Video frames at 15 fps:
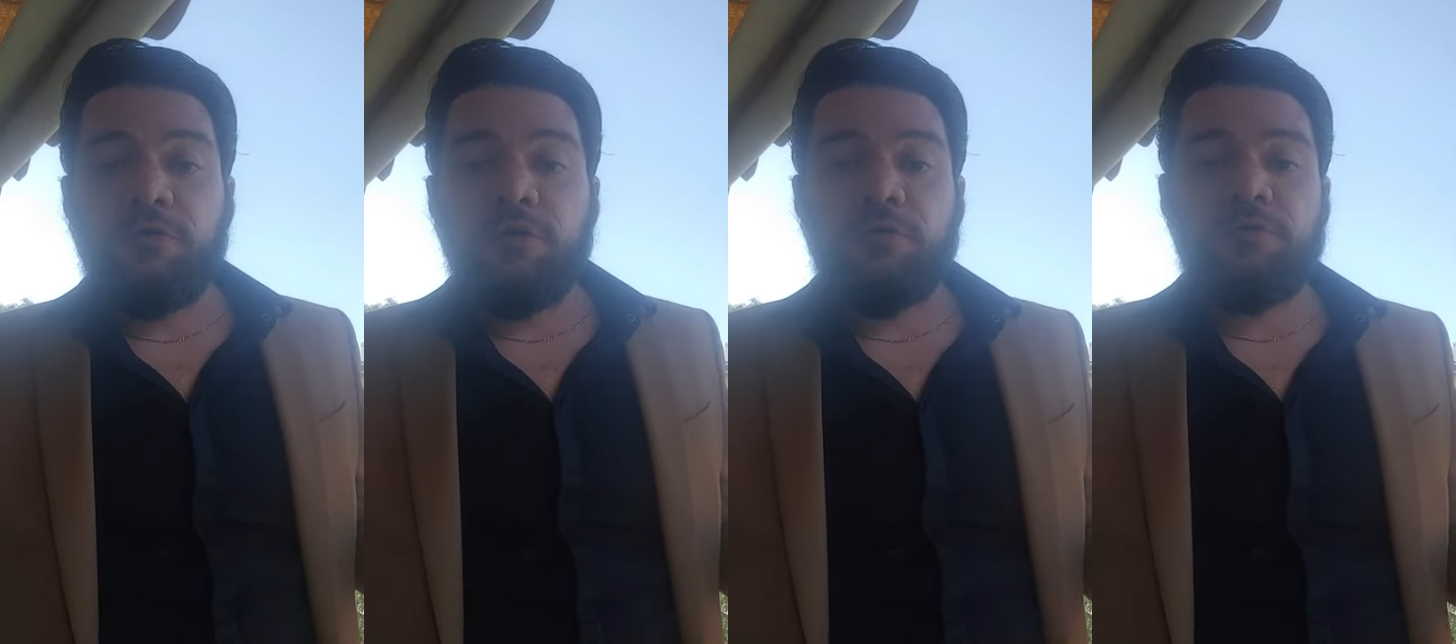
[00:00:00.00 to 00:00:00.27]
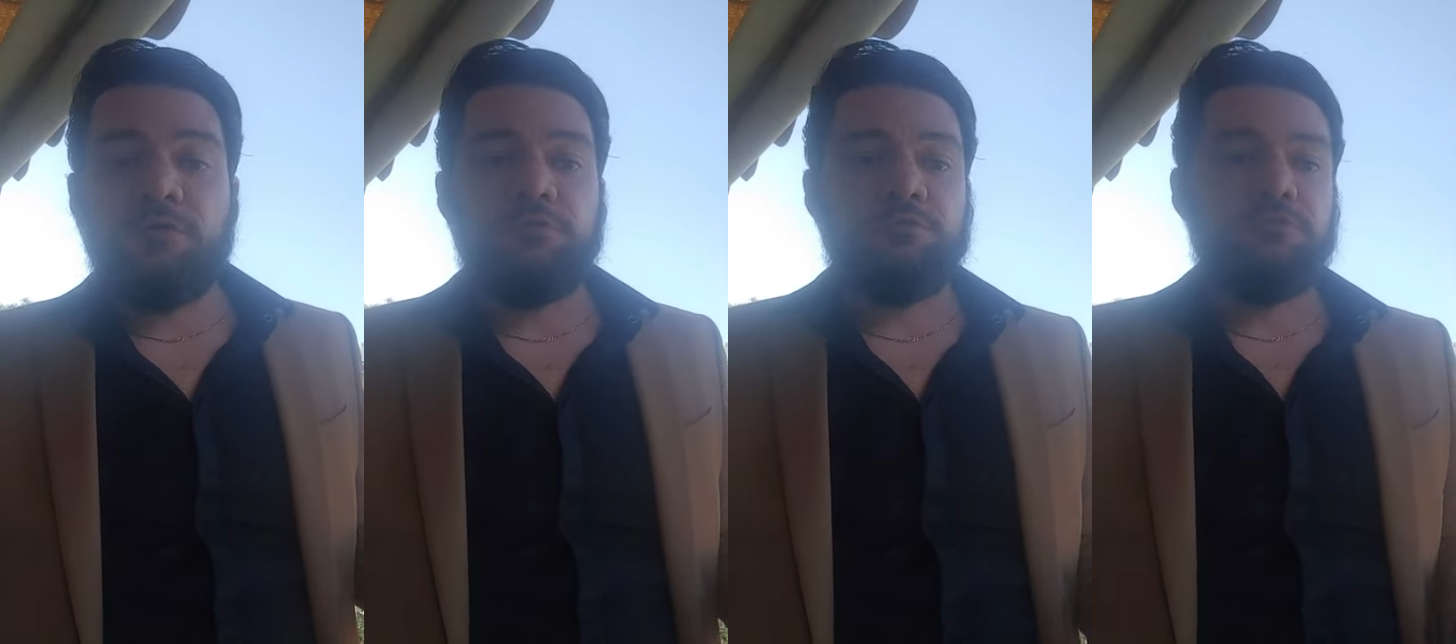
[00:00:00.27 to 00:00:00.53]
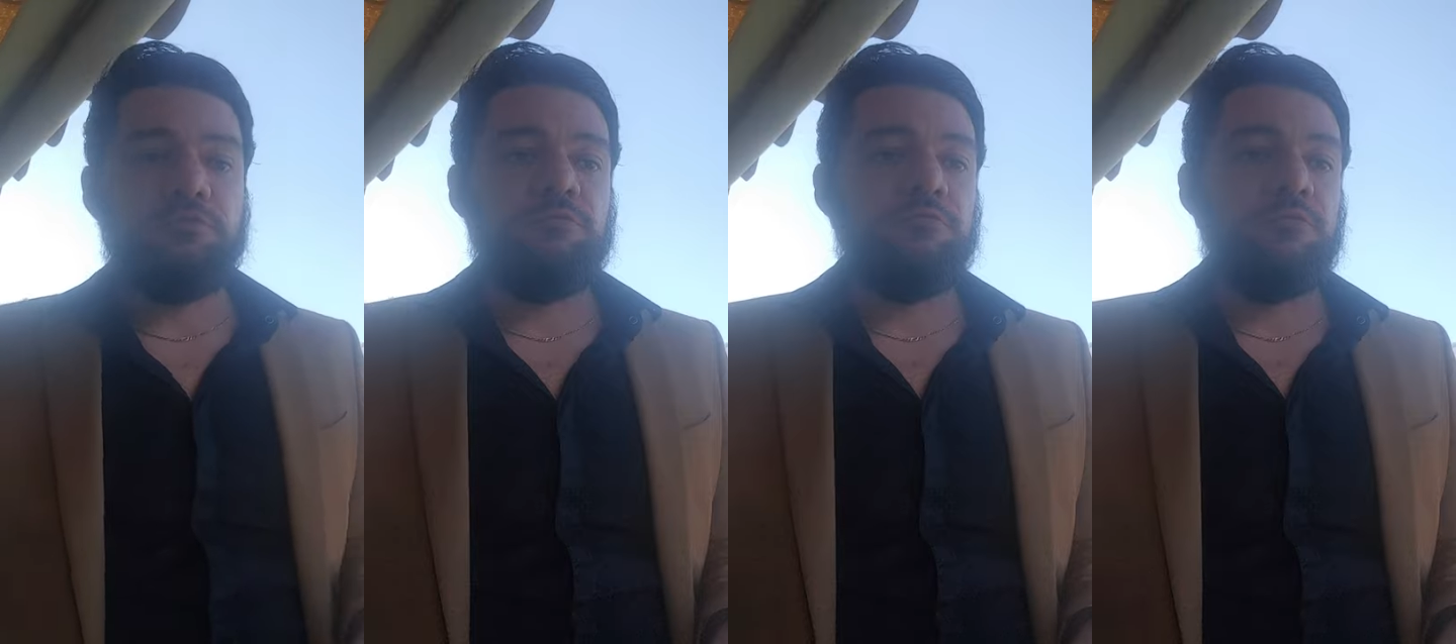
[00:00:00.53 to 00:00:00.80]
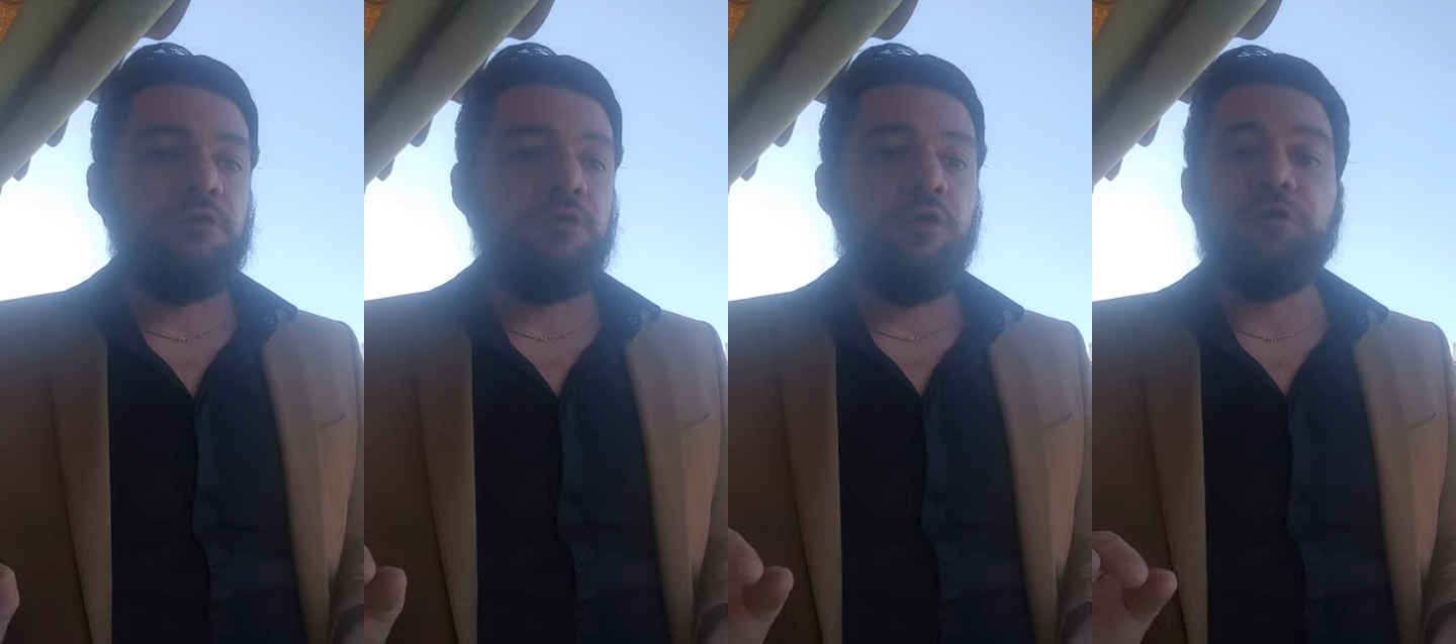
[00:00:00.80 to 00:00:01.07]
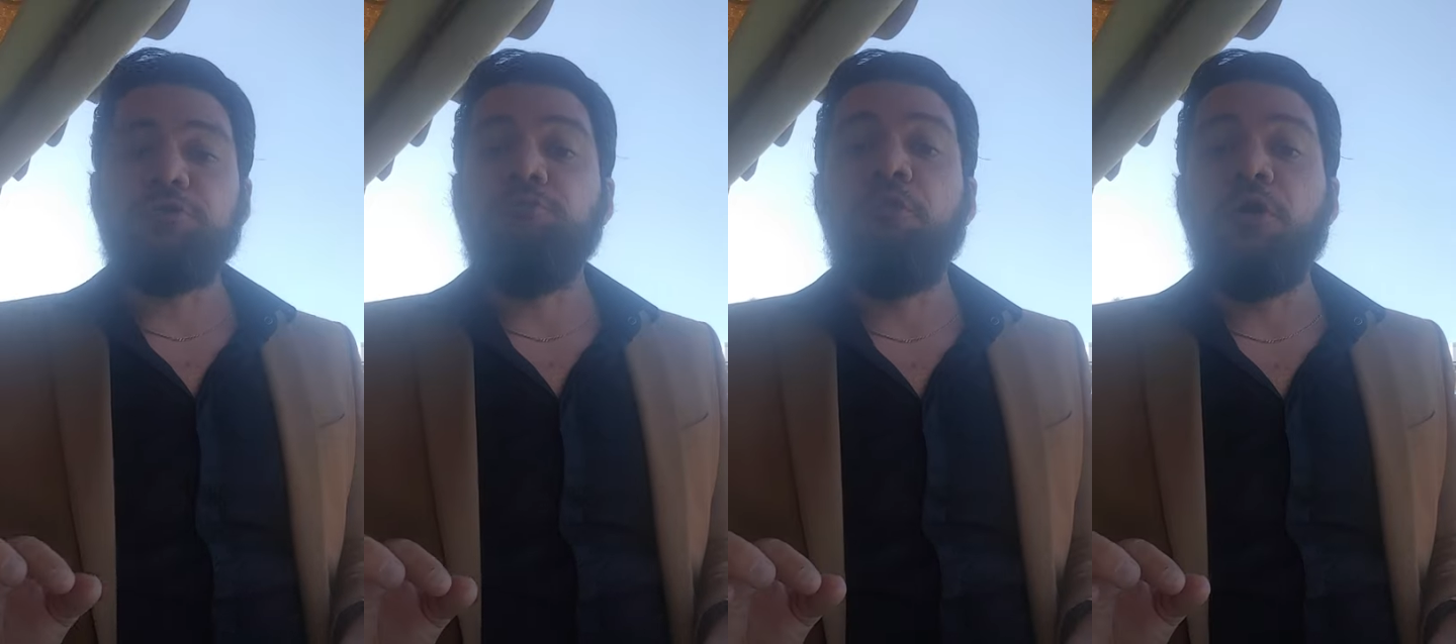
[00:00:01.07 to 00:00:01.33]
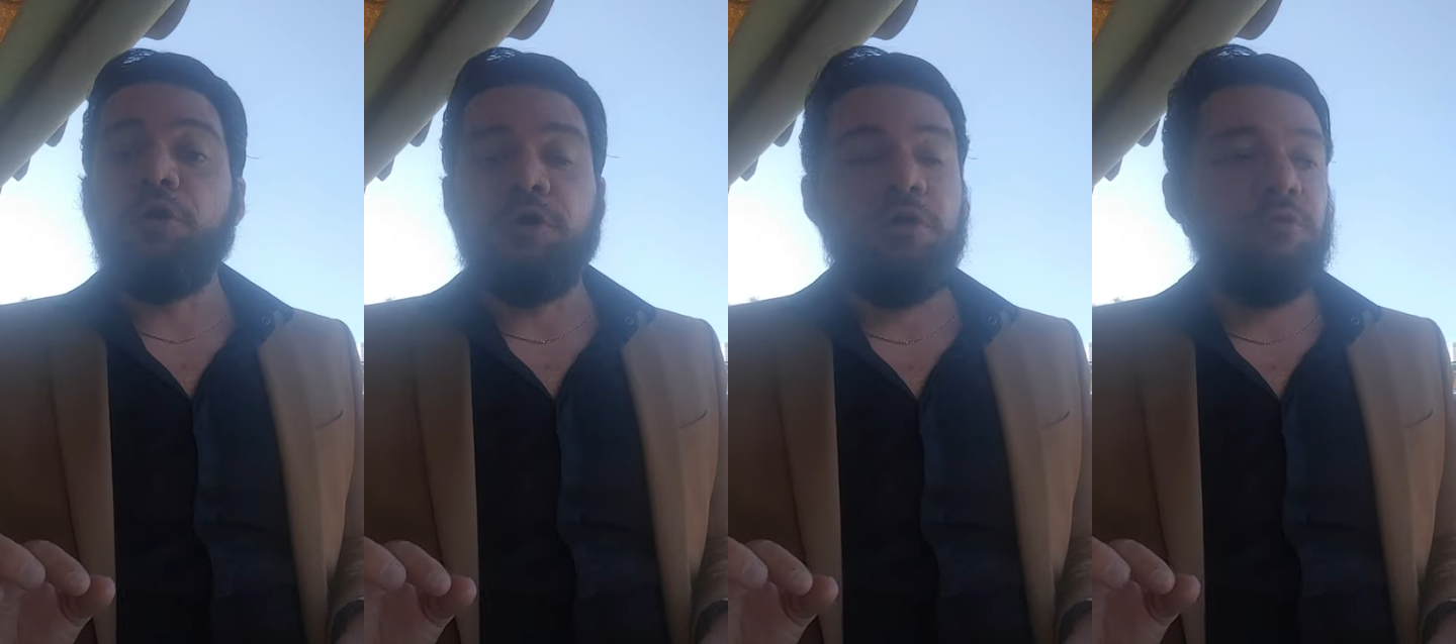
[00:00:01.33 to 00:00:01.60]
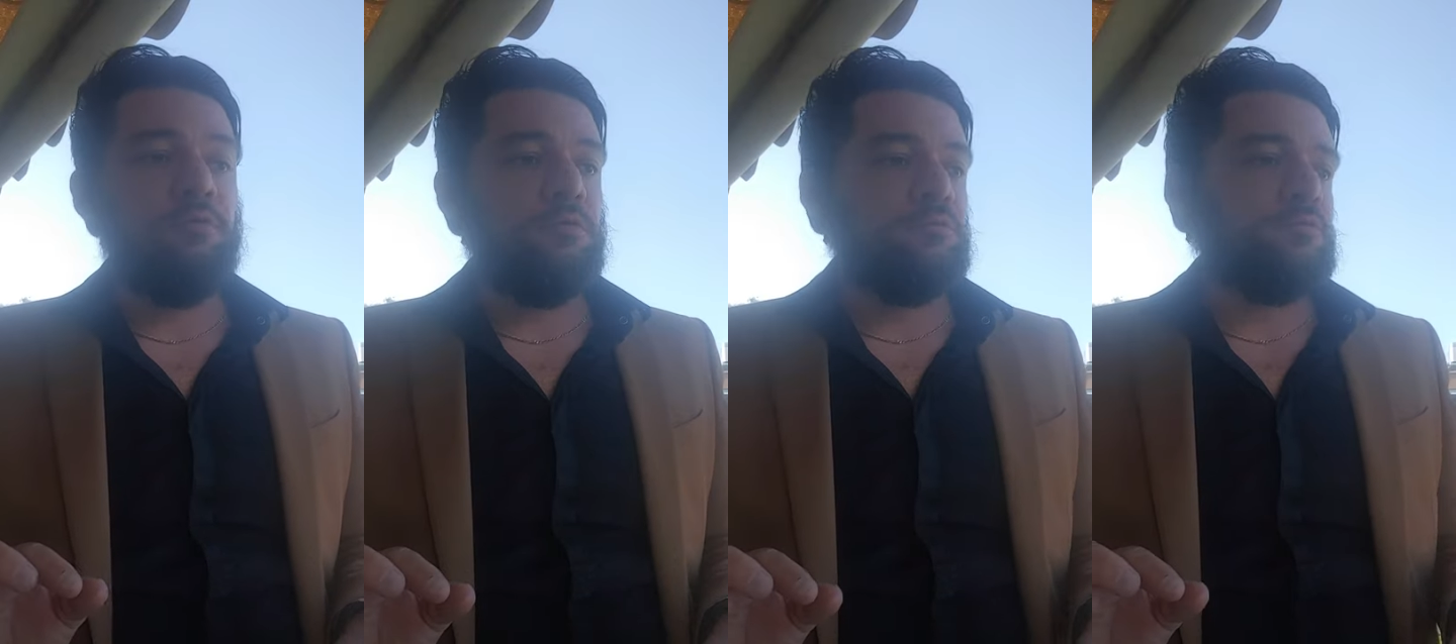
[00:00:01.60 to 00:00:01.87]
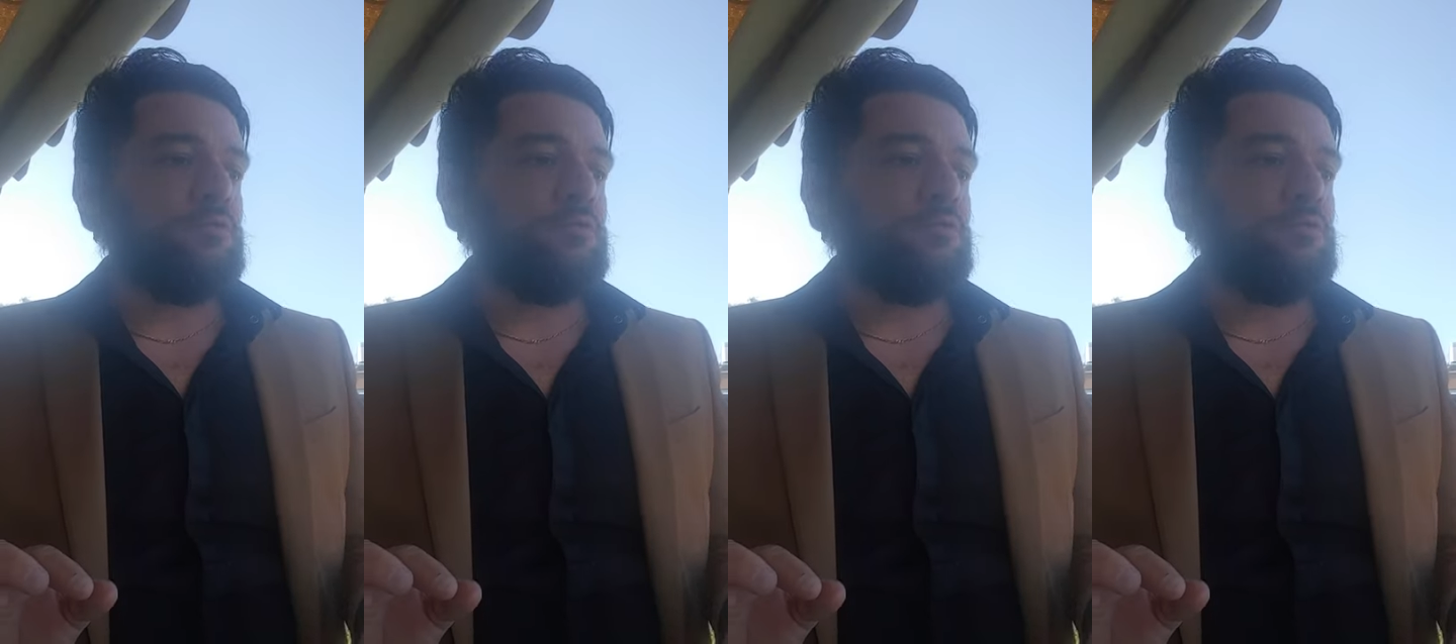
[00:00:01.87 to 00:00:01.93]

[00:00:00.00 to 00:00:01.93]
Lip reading: I call it Molly.